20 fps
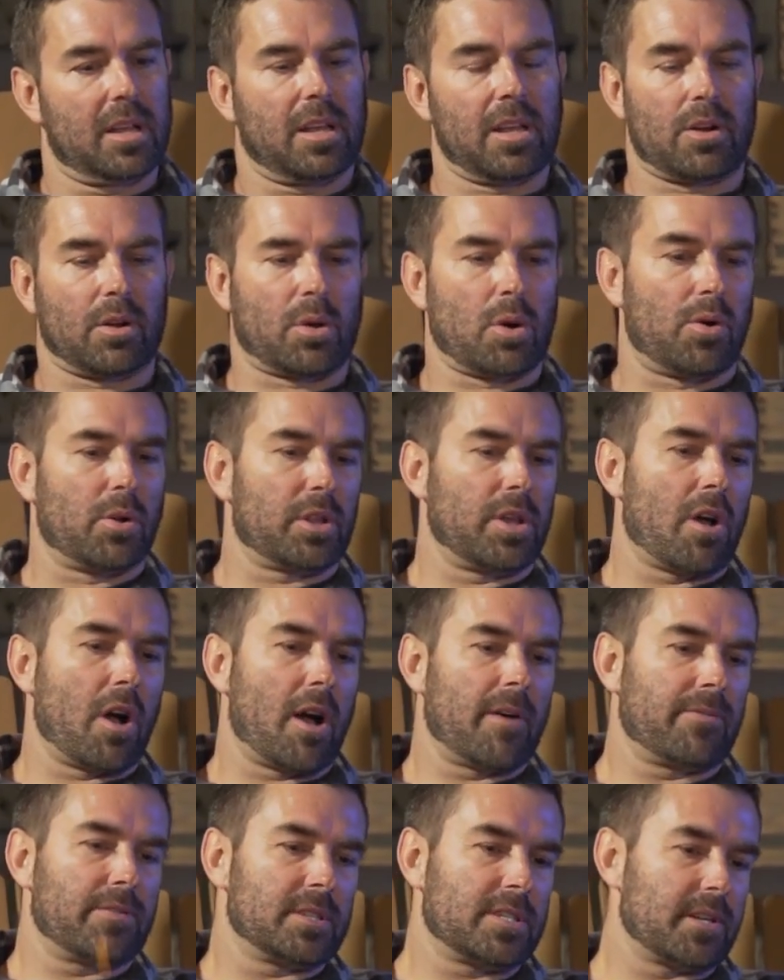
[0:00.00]
Going to the
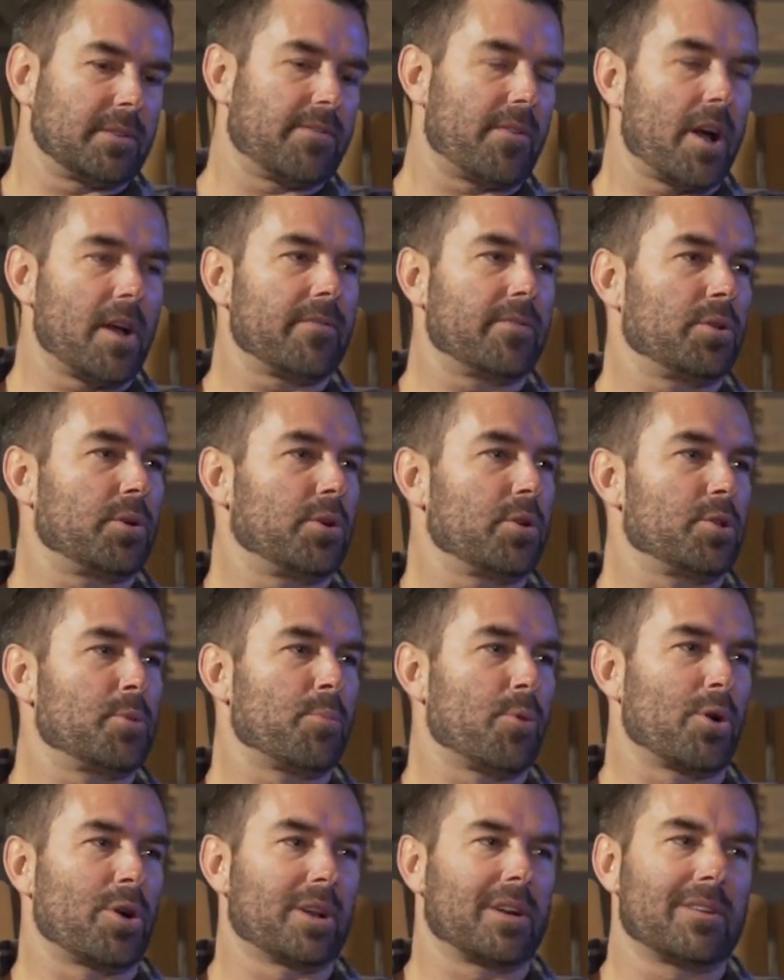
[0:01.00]
office at 5:30 in the
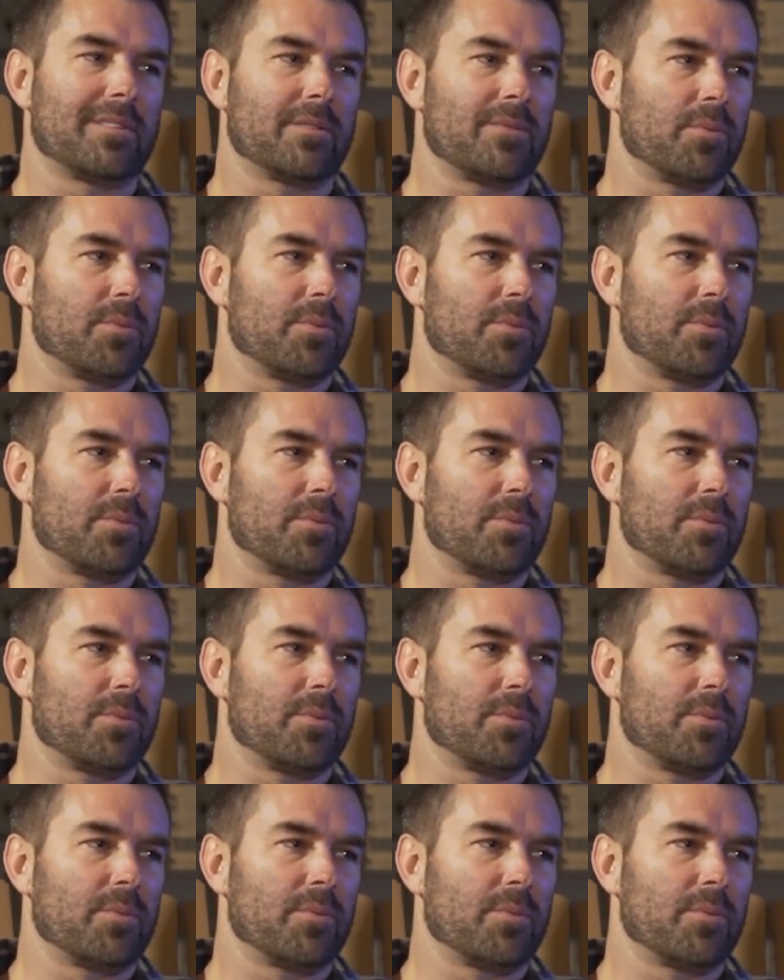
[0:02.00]
morning.